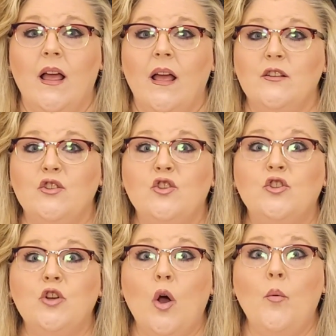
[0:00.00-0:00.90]

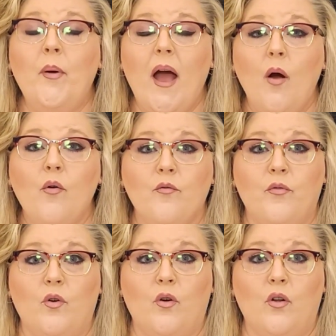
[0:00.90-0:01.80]
So
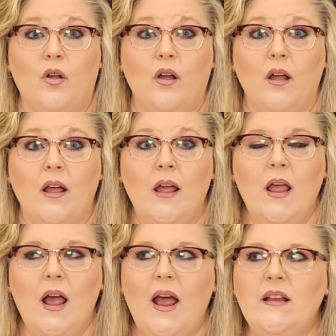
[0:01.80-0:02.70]
powerful.
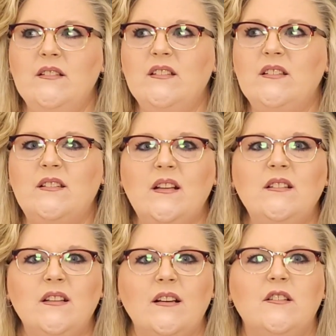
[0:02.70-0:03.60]
And
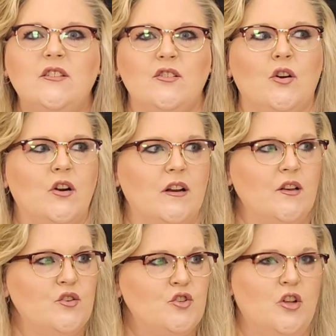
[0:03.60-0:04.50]
since I
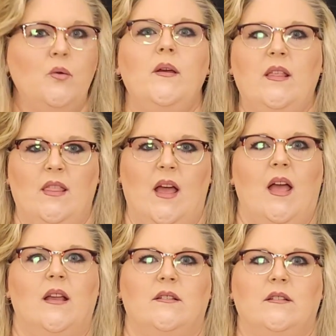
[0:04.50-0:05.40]
started doing
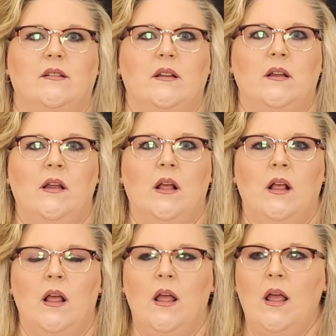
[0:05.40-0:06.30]
that,
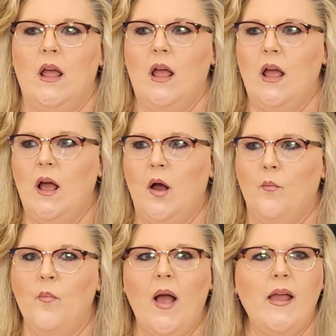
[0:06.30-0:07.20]

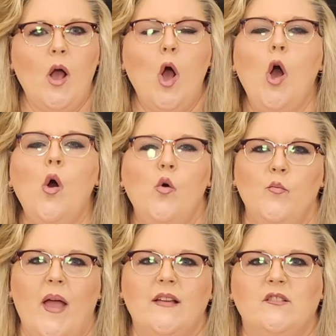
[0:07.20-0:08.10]
my
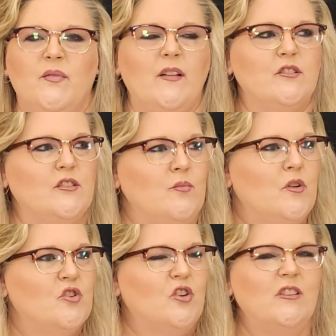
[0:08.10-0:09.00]
home has felt so
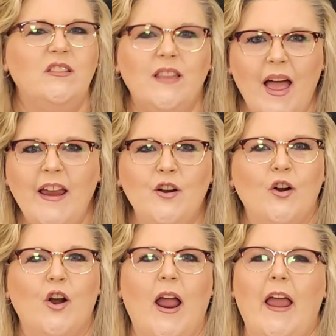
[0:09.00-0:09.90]
much
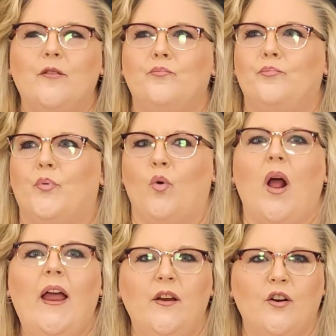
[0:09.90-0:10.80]
lighter and
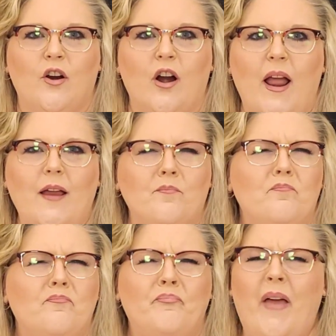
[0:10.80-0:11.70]
brighter and
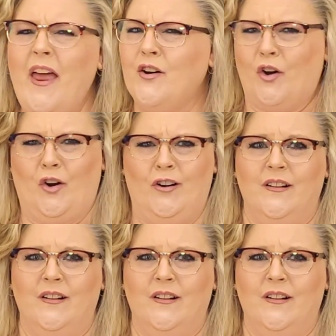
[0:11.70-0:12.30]
better.